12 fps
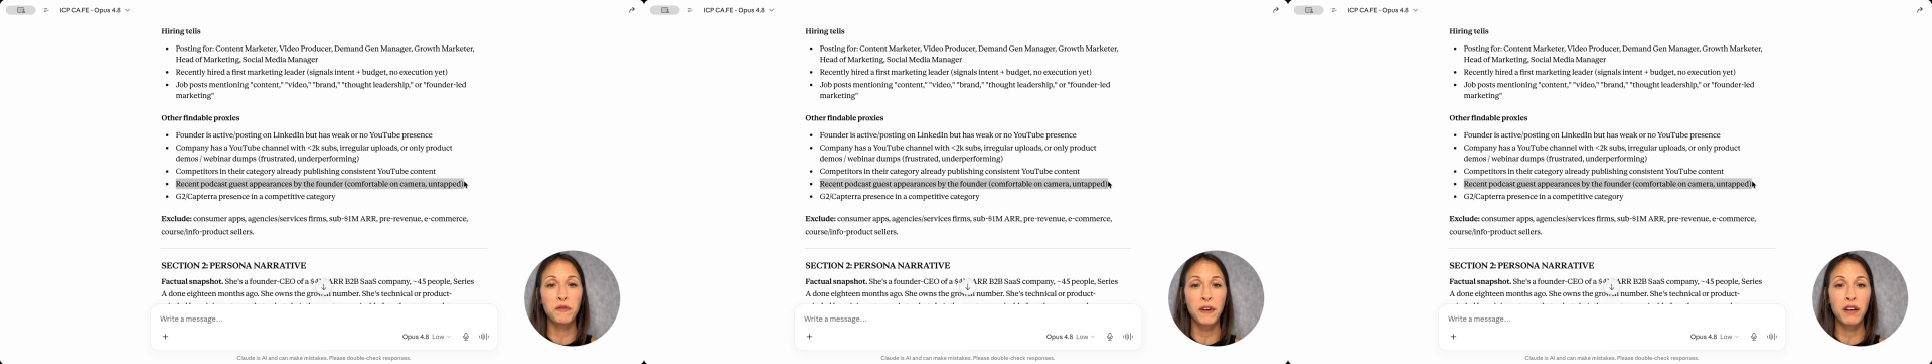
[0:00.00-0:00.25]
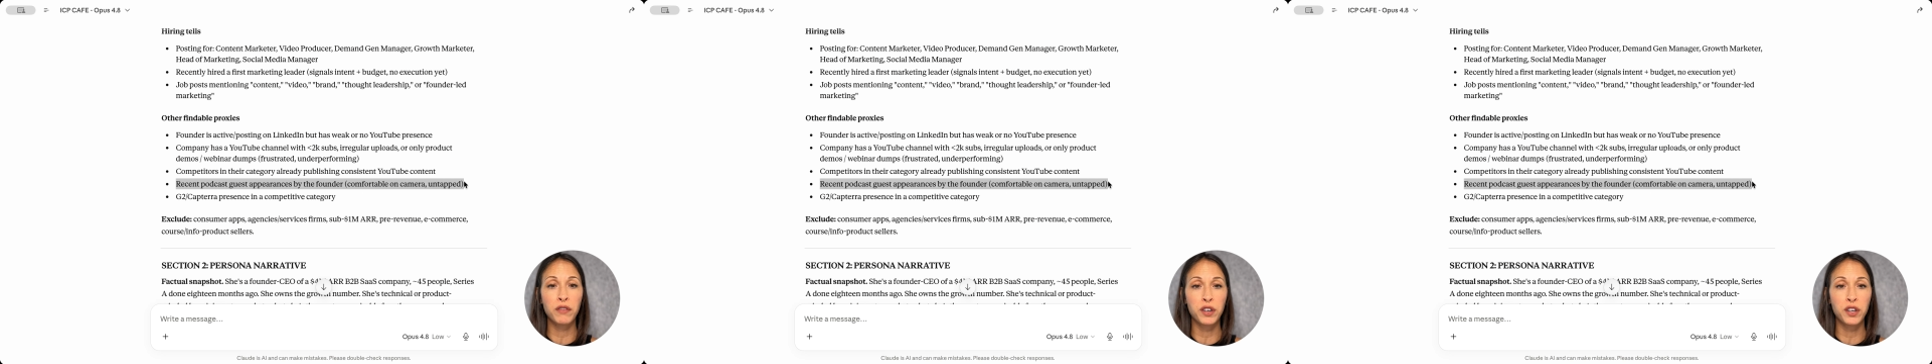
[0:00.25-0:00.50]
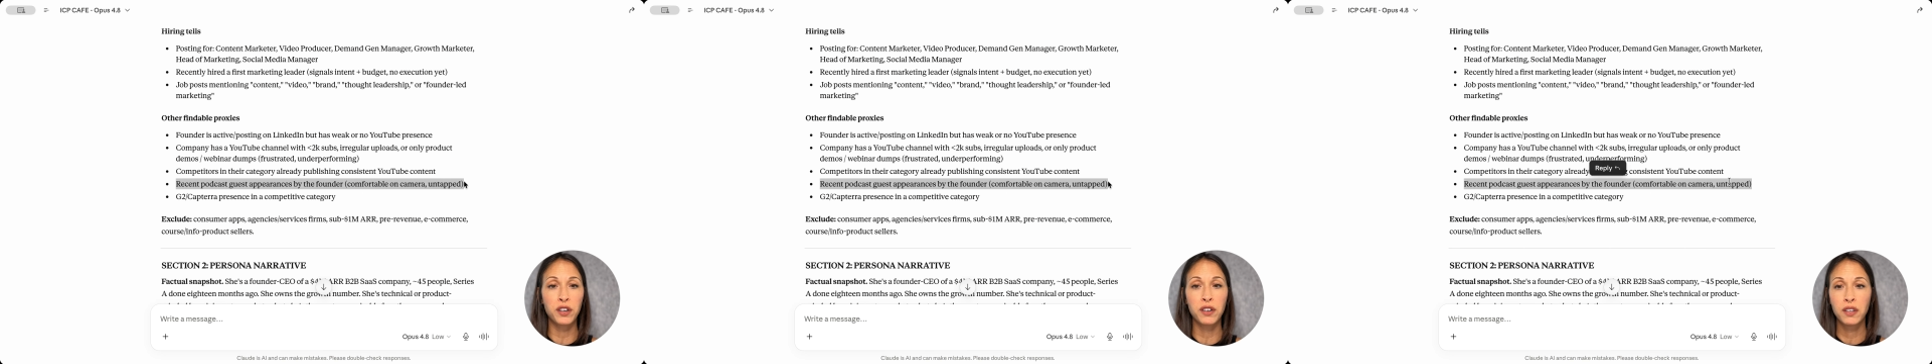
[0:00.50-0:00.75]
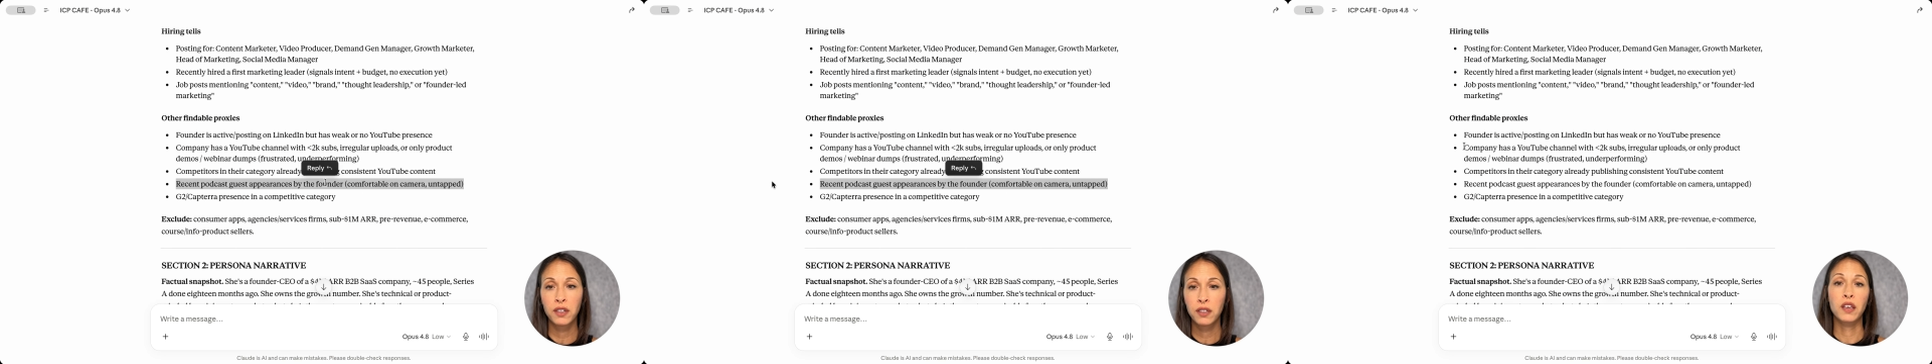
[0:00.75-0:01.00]
founder.
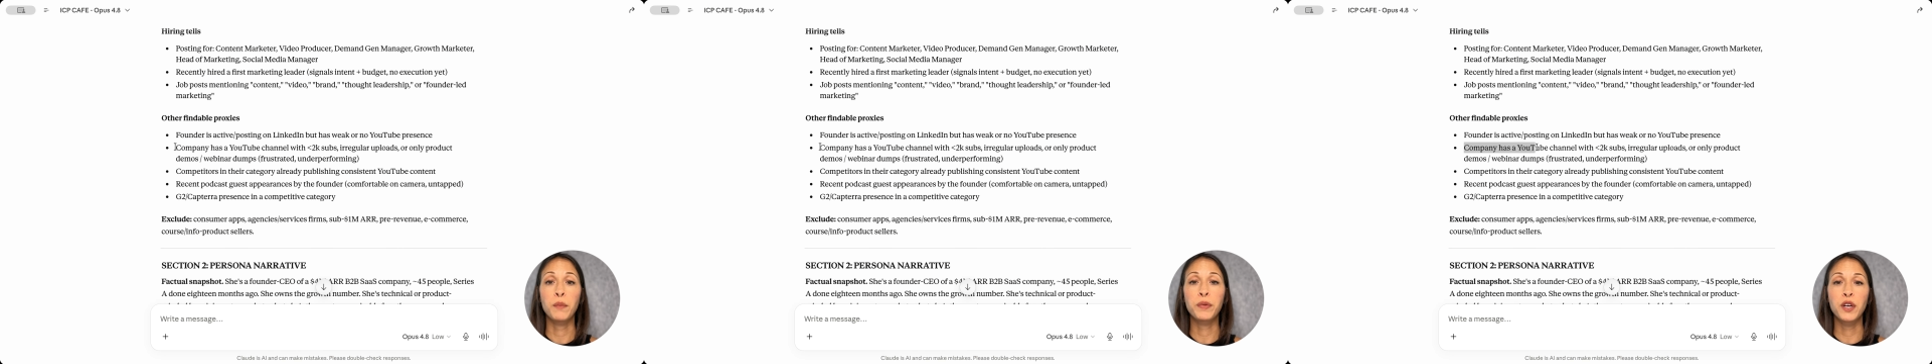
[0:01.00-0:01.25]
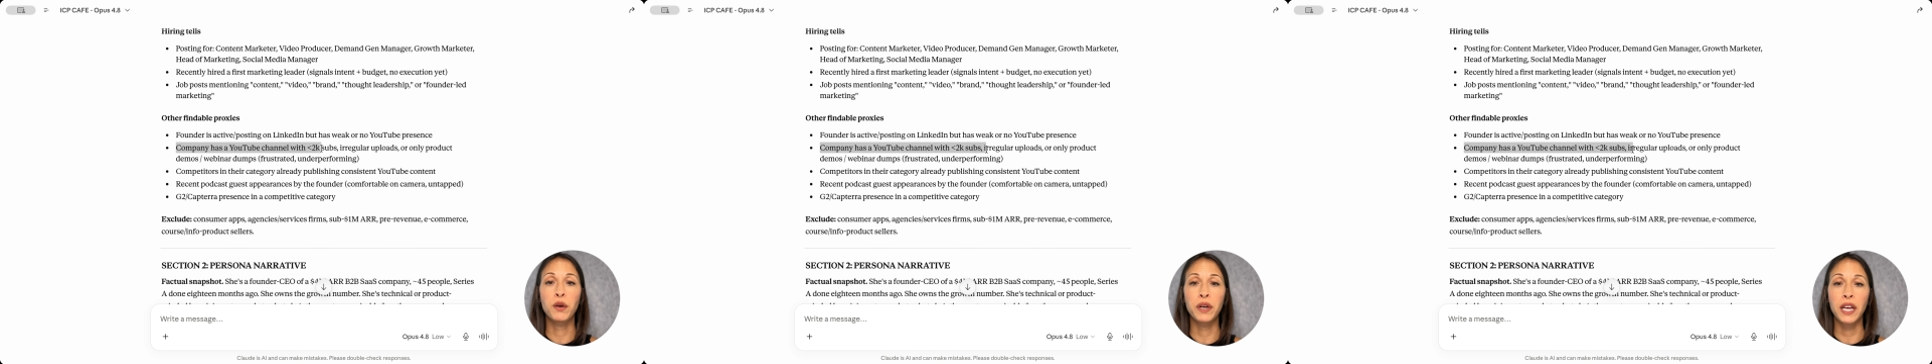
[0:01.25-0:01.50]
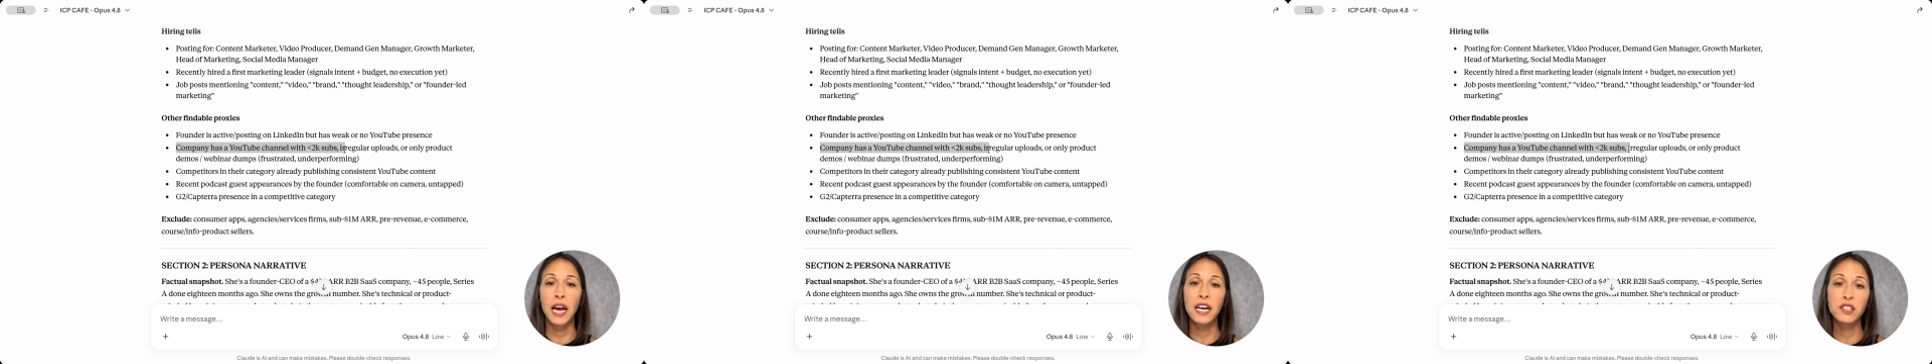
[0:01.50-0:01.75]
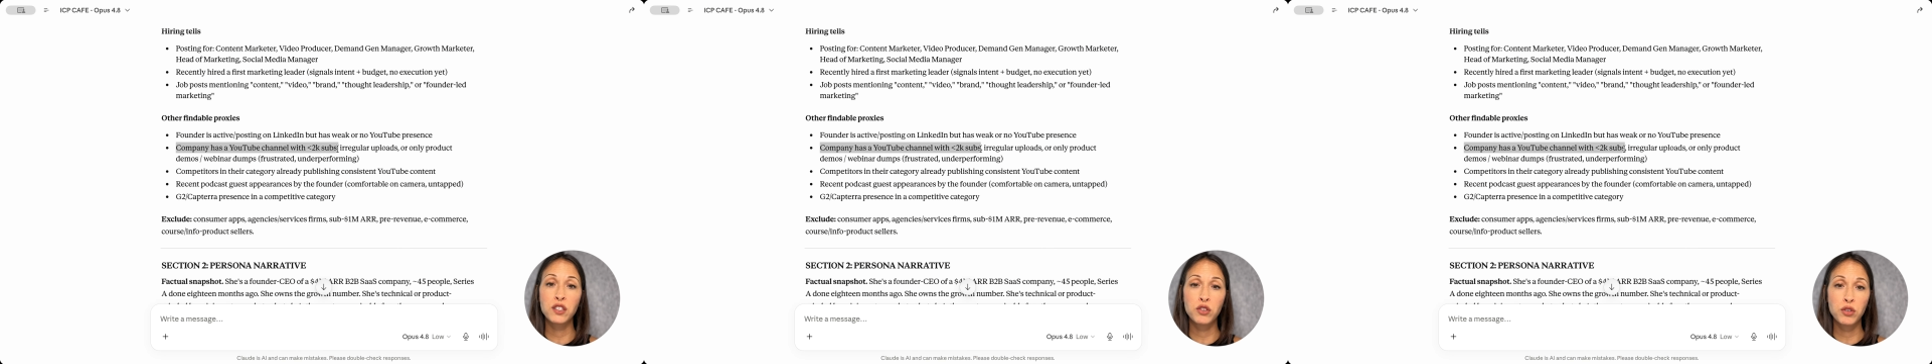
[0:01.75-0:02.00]
The company already
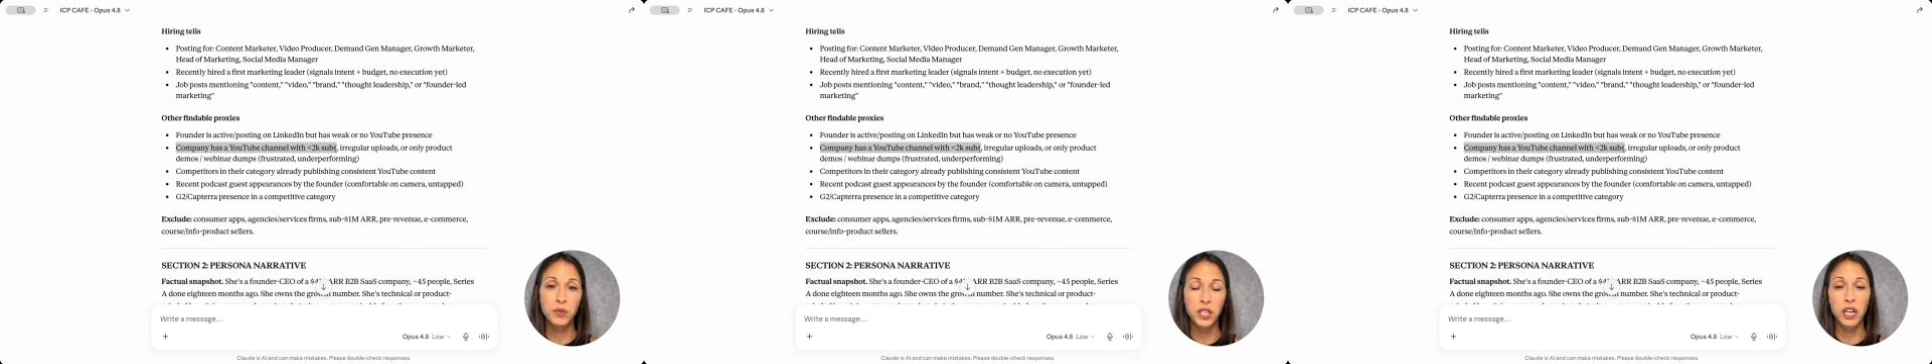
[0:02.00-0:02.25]
has a YouTube